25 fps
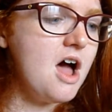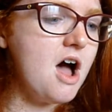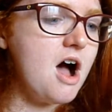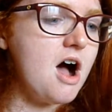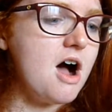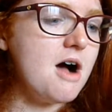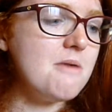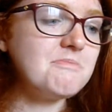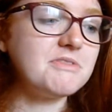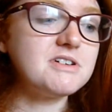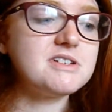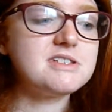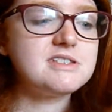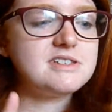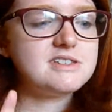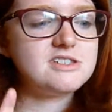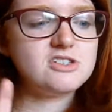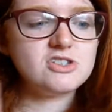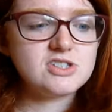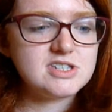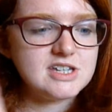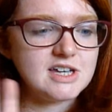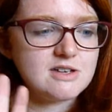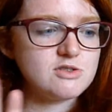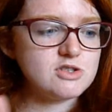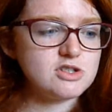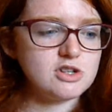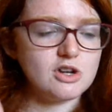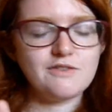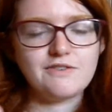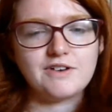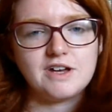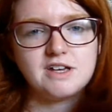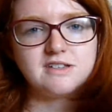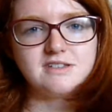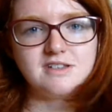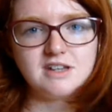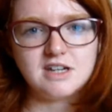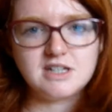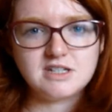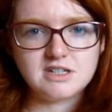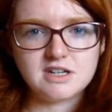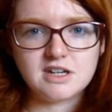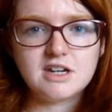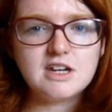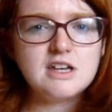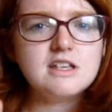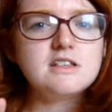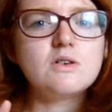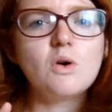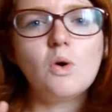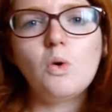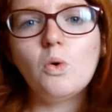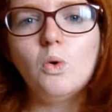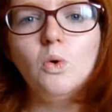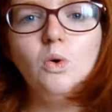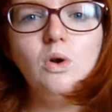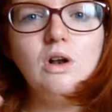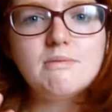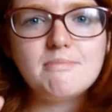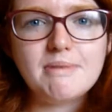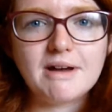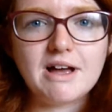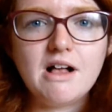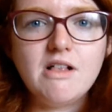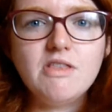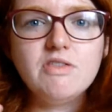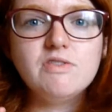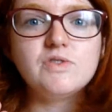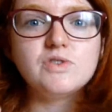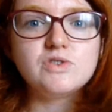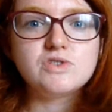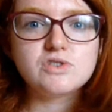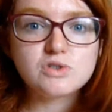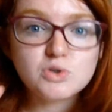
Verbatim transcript: Um, because this just sounds so fascinating. It's all about the